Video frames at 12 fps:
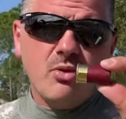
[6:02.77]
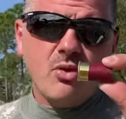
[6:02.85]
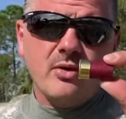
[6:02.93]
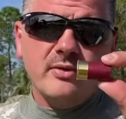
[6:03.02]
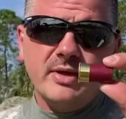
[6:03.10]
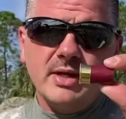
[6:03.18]

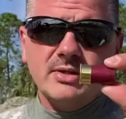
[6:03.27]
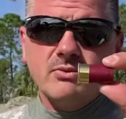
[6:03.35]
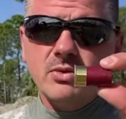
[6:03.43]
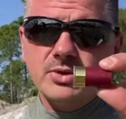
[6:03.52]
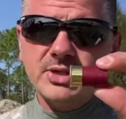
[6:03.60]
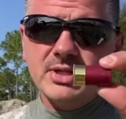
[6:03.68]
of these and
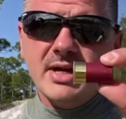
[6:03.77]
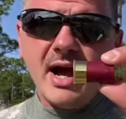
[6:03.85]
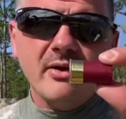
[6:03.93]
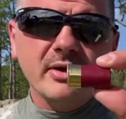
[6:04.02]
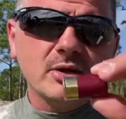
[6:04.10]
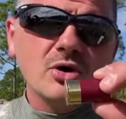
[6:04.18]
we'll see
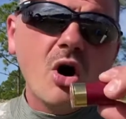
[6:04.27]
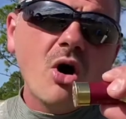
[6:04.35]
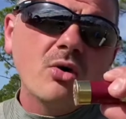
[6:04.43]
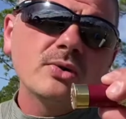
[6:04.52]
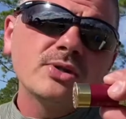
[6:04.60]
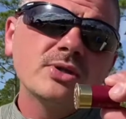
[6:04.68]
how it
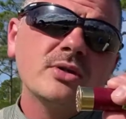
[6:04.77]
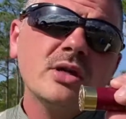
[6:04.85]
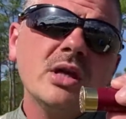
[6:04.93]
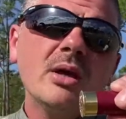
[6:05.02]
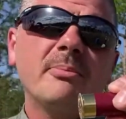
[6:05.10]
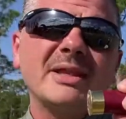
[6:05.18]
goes.
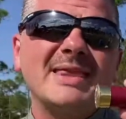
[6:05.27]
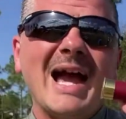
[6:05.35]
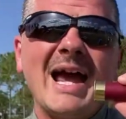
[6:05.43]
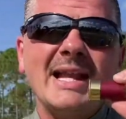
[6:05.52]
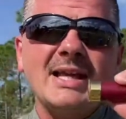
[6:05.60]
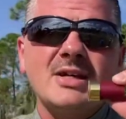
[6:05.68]
But
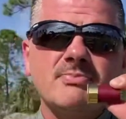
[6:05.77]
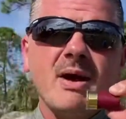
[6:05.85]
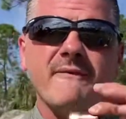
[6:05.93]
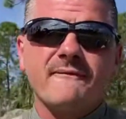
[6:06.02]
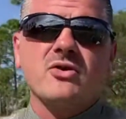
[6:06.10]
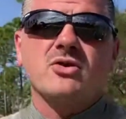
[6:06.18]
that is my
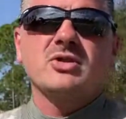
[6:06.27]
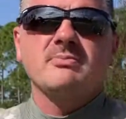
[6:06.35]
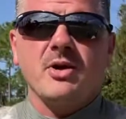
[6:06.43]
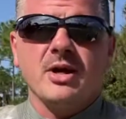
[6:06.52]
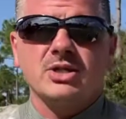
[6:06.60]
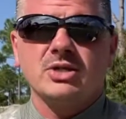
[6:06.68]
first
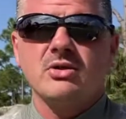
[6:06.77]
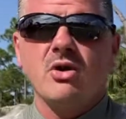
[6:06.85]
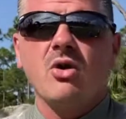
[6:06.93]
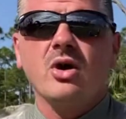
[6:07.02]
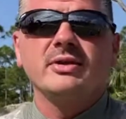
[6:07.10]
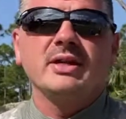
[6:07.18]
impression
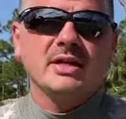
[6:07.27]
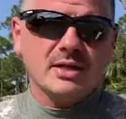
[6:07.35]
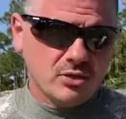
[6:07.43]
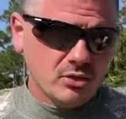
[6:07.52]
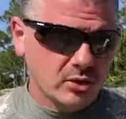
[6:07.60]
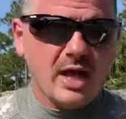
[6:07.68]
on the
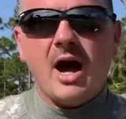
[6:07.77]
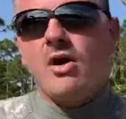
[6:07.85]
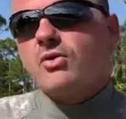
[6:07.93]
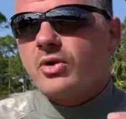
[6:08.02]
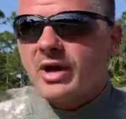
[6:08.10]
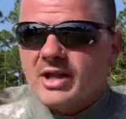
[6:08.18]
Aguila
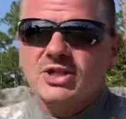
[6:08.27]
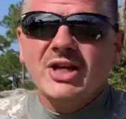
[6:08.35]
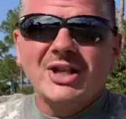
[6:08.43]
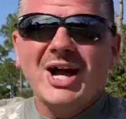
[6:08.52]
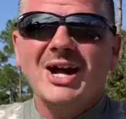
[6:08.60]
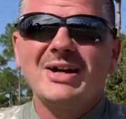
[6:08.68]
or
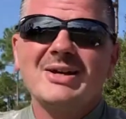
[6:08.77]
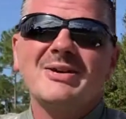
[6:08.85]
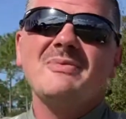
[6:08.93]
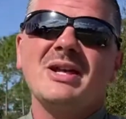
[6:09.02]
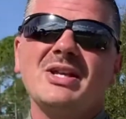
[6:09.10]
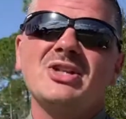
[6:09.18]
Aguila
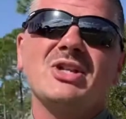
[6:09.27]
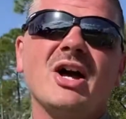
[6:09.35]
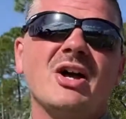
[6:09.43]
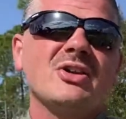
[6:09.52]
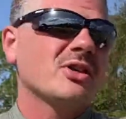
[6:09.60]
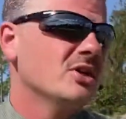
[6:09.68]
mini
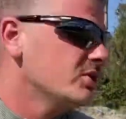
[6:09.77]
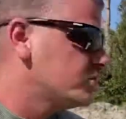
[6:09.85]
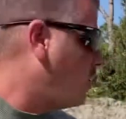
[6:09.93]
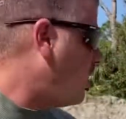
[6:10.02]
shells, 12